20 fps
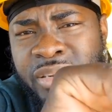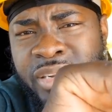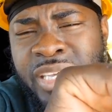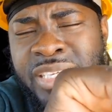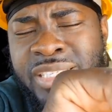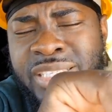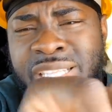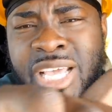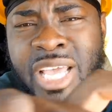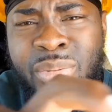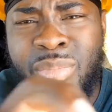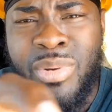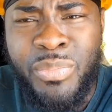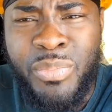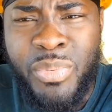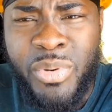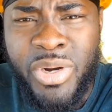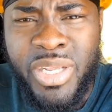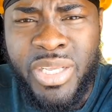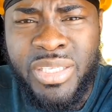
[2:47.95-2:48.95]
his name
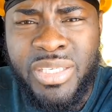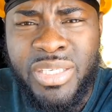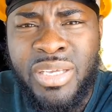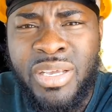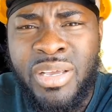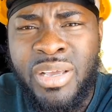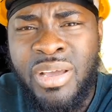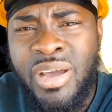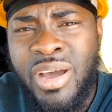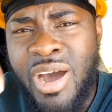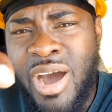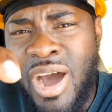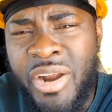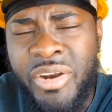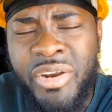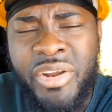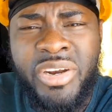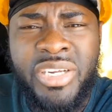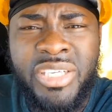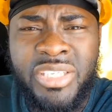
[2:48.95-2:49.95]
and put it
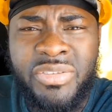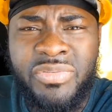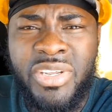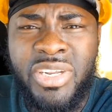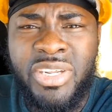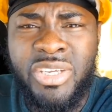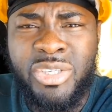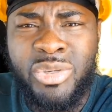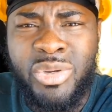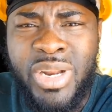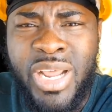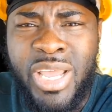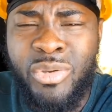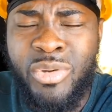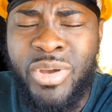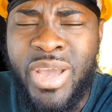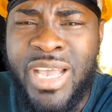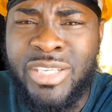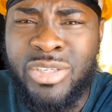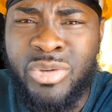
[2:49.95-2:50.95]
under this video so that
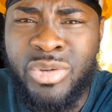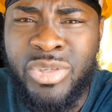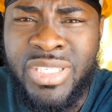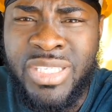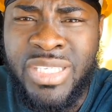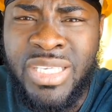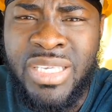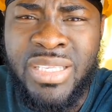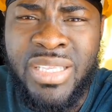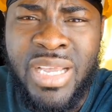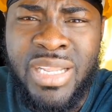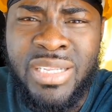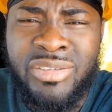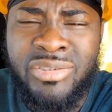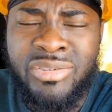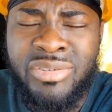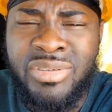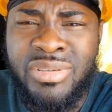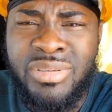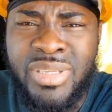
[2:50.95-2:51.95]
you guys could see it
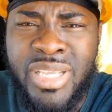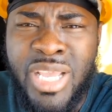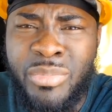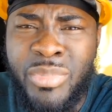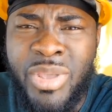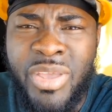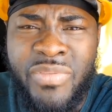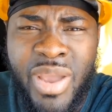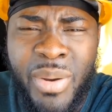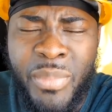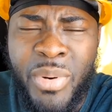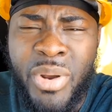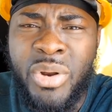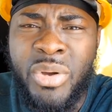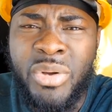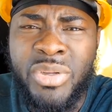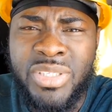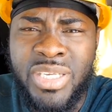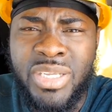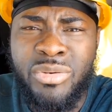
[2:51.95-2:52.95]
and tell me if I
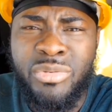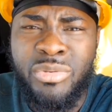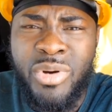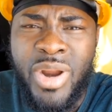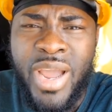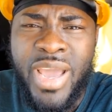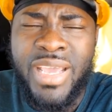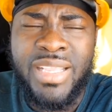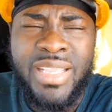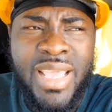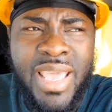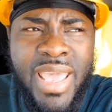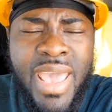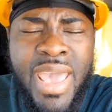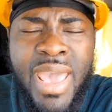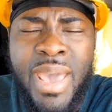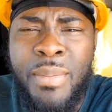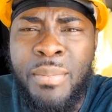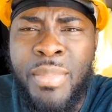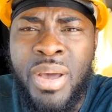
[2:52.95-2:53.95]
pronounce it right.
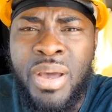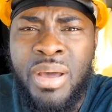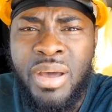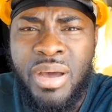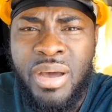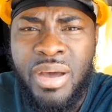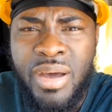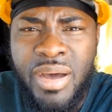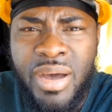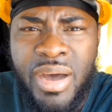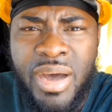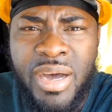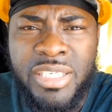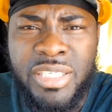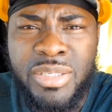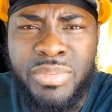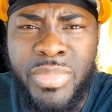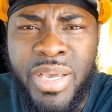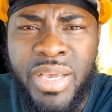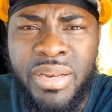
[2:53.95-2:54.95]
M.
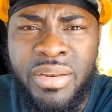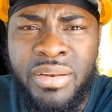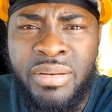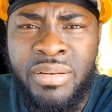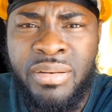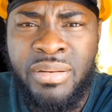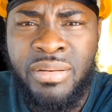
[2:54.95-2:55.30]
Osman.